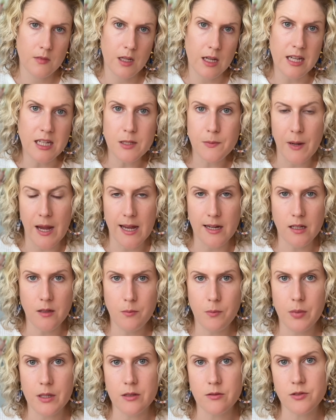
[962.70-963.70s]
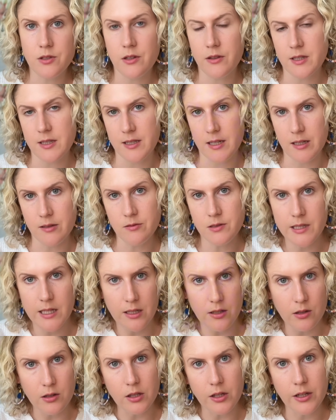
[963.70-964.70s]
Each pattern builds on the skills that
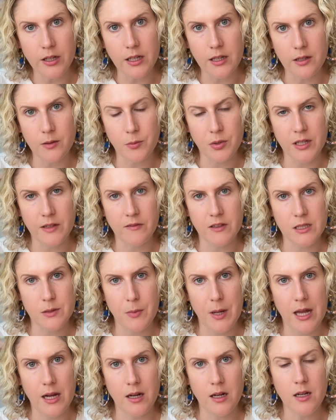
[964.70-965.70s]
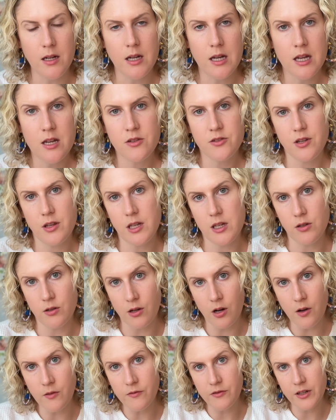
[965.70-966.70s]
you learned in the previous pattern so that your
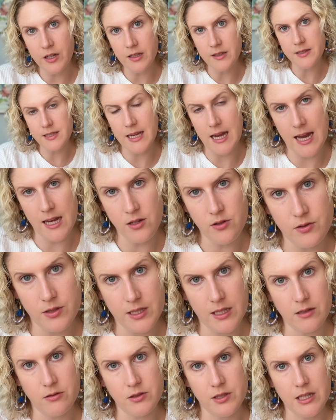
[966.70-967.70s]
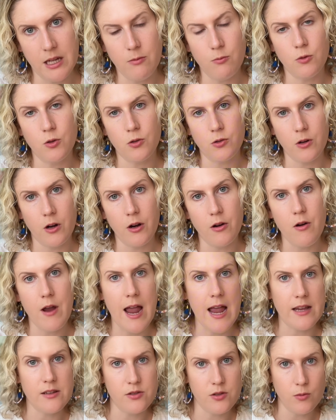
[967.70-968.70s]
confidence and your skill set will grow
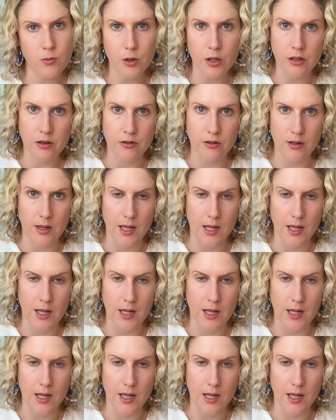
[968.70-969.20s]
as you work through the